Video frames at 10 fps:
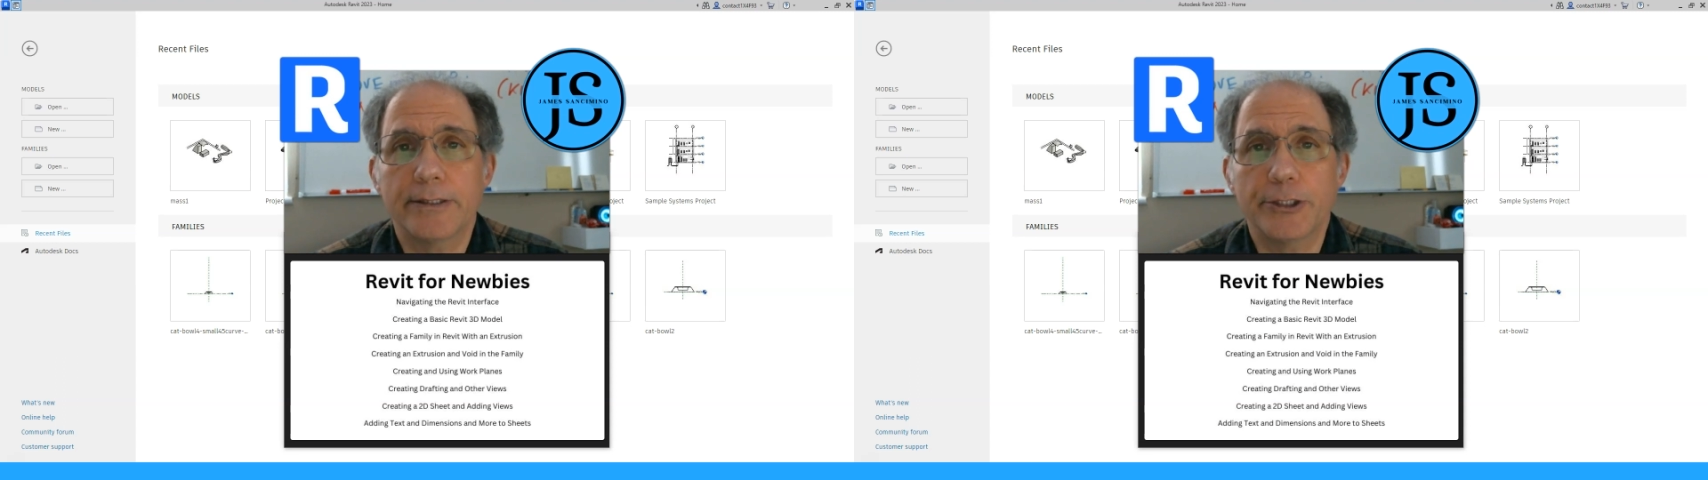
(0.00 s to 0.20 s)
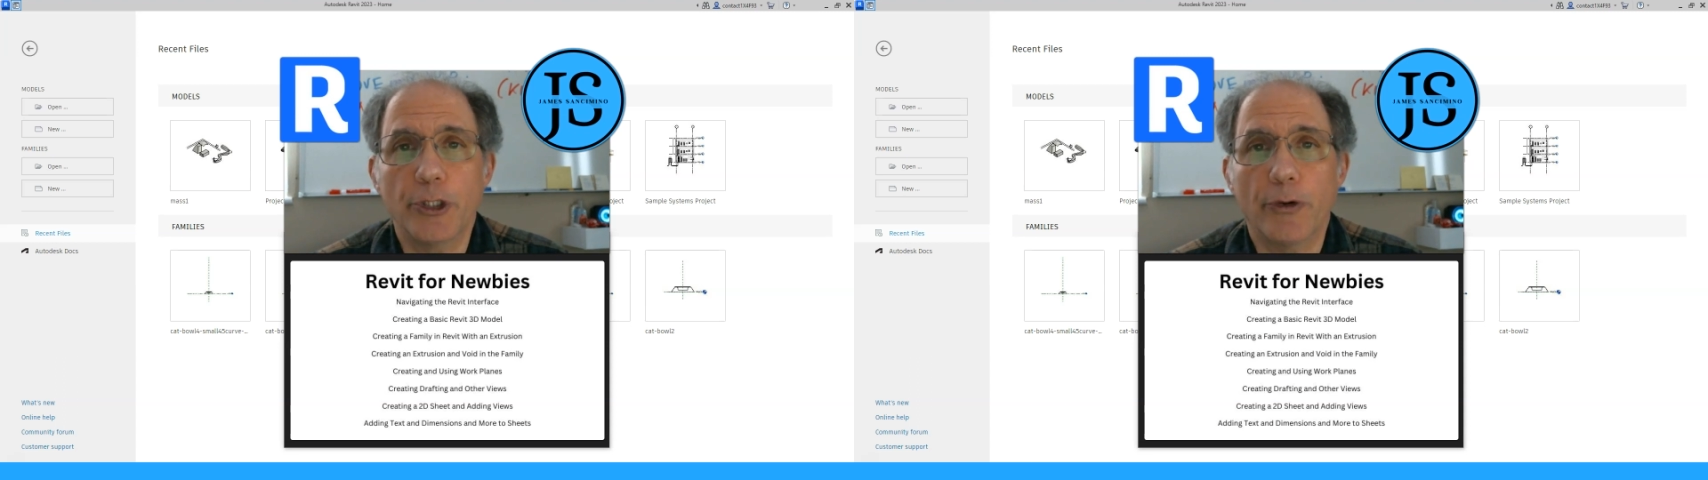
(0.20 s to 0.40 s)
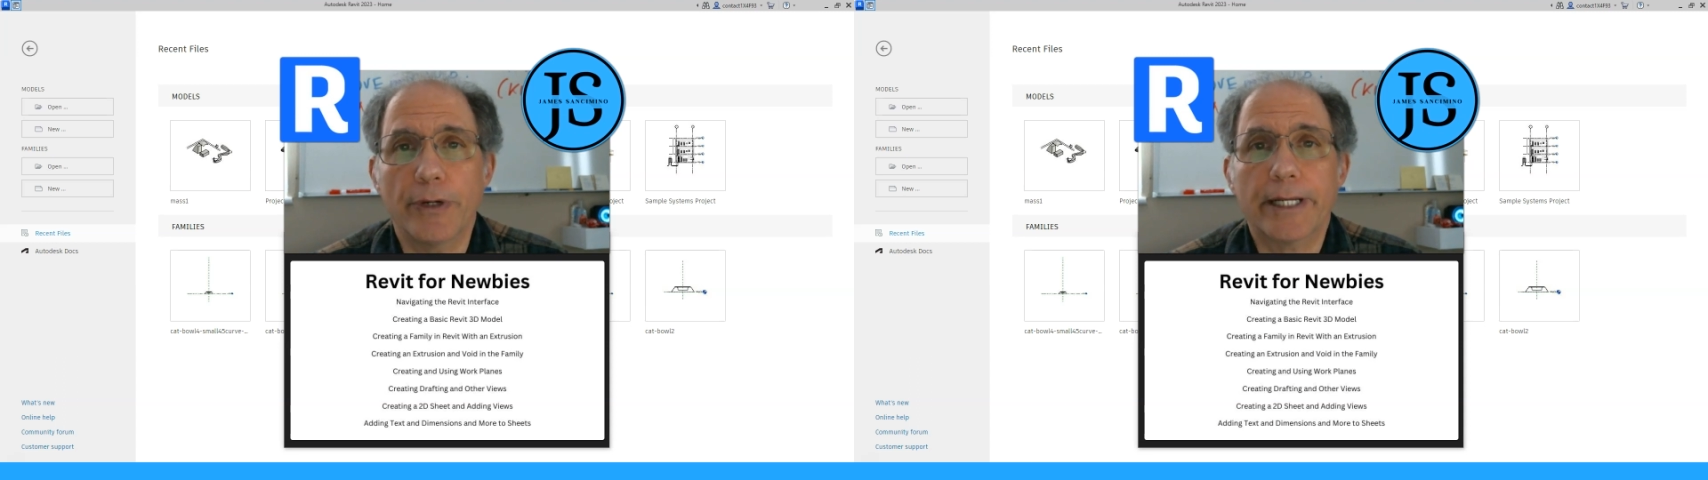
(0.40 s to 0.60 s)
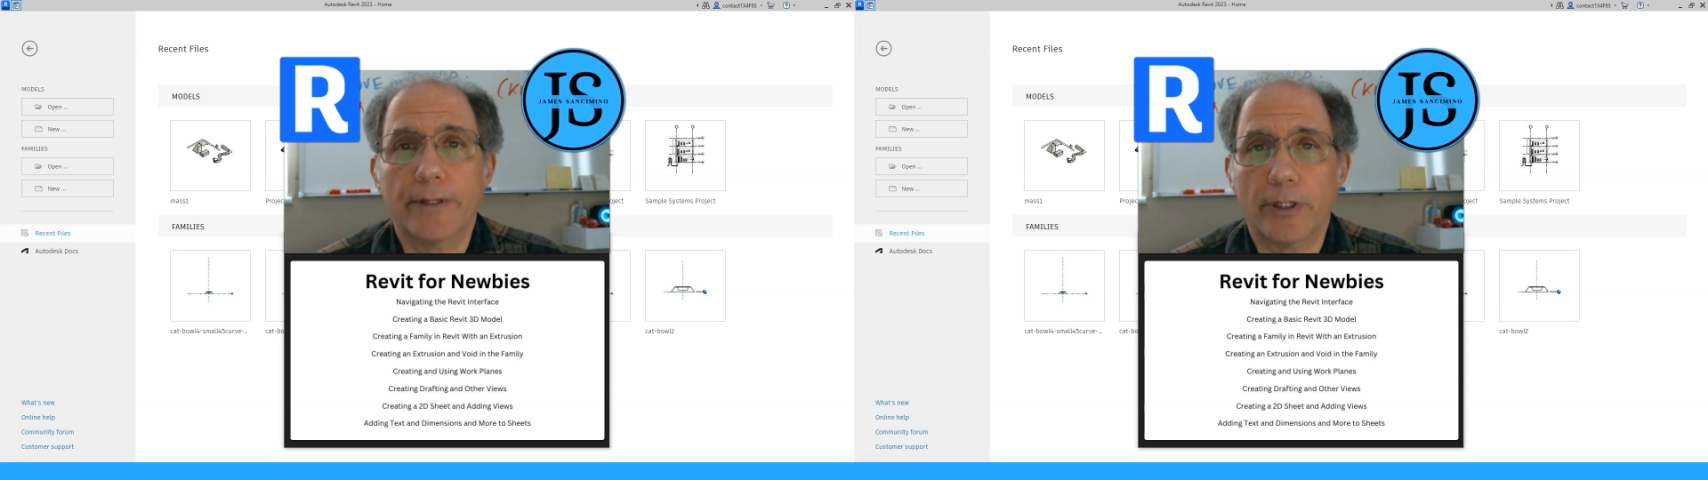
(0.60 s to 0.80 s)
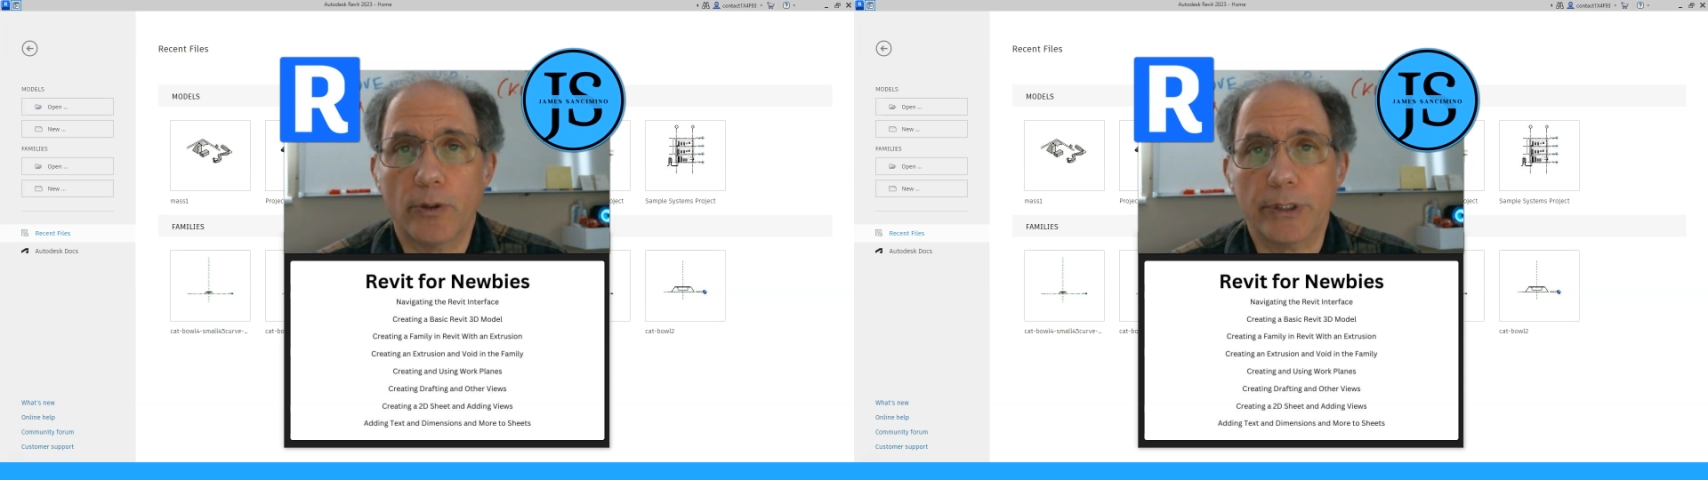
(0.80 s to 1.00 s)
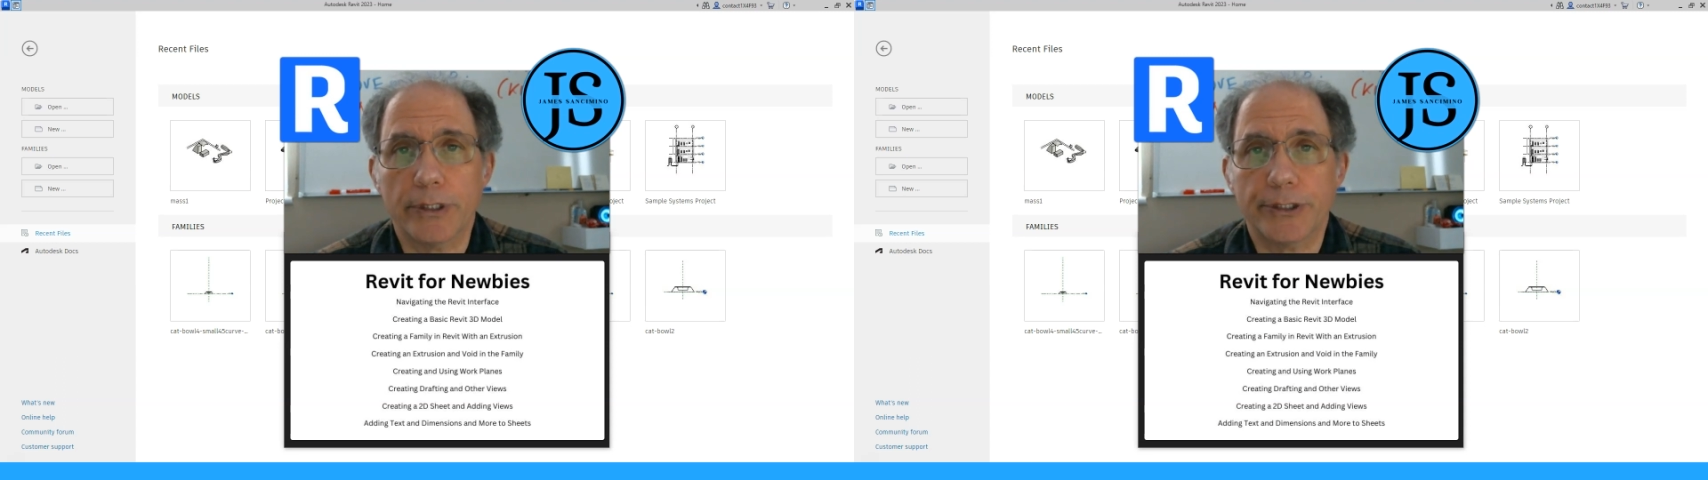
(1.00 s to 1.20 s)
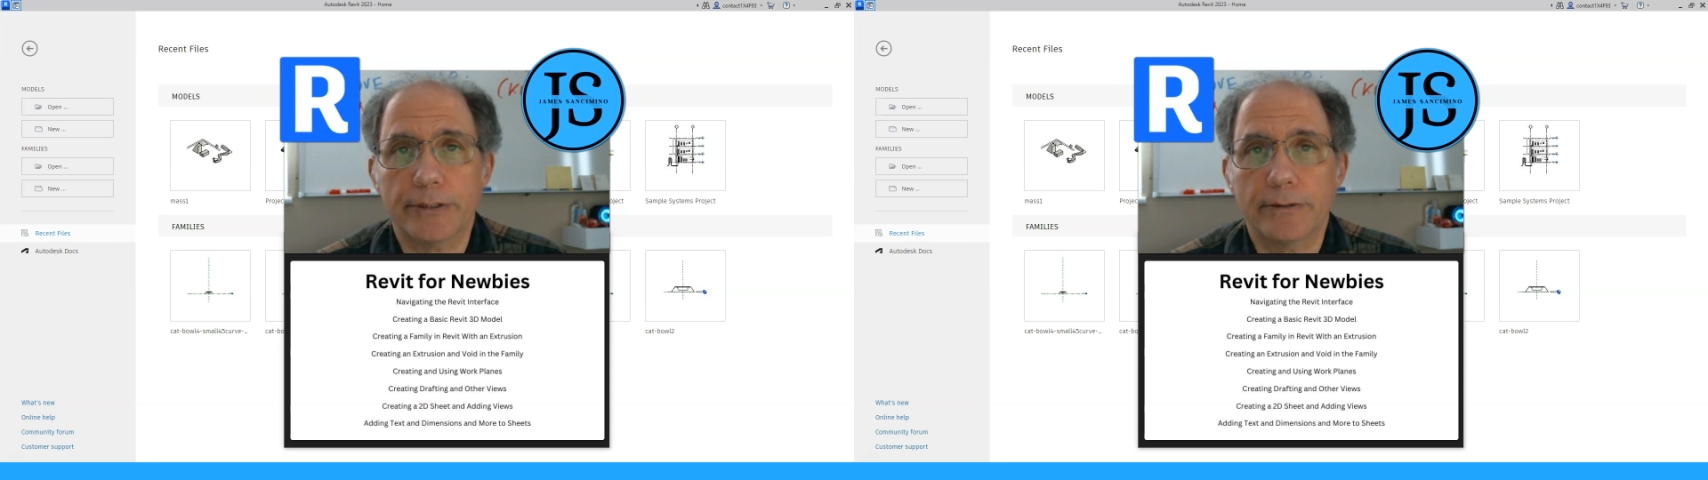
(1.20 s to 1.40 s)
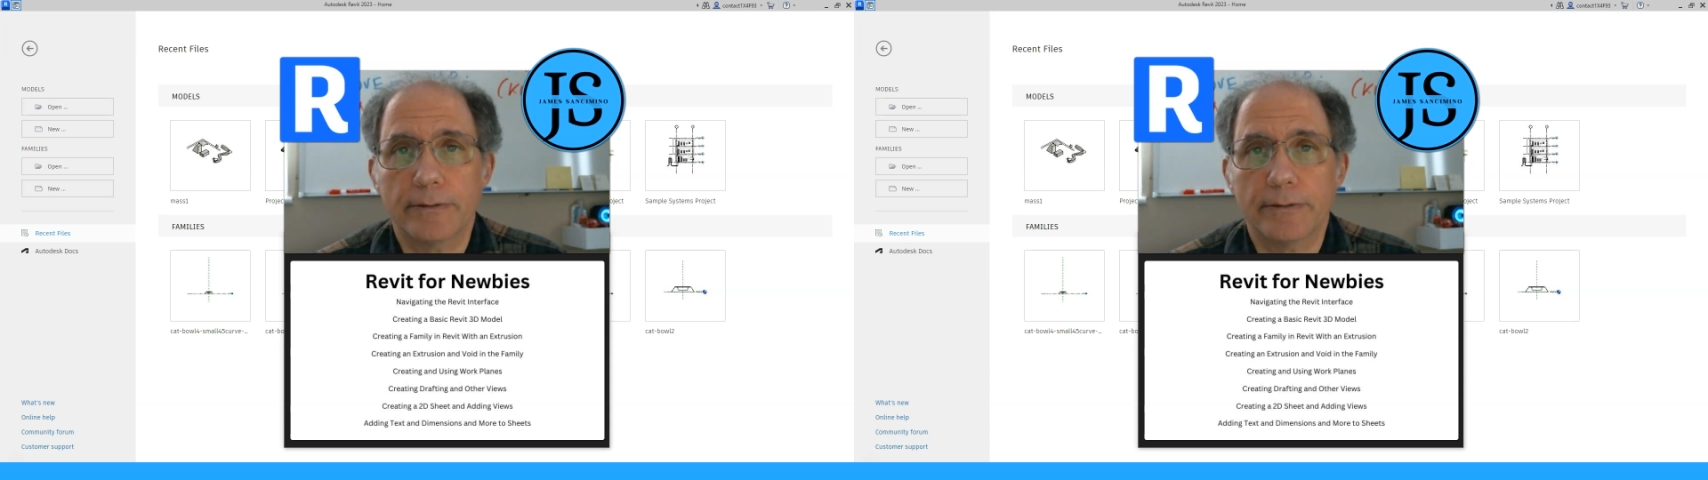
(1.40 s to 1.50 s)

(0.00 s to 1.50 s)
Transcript: during the course.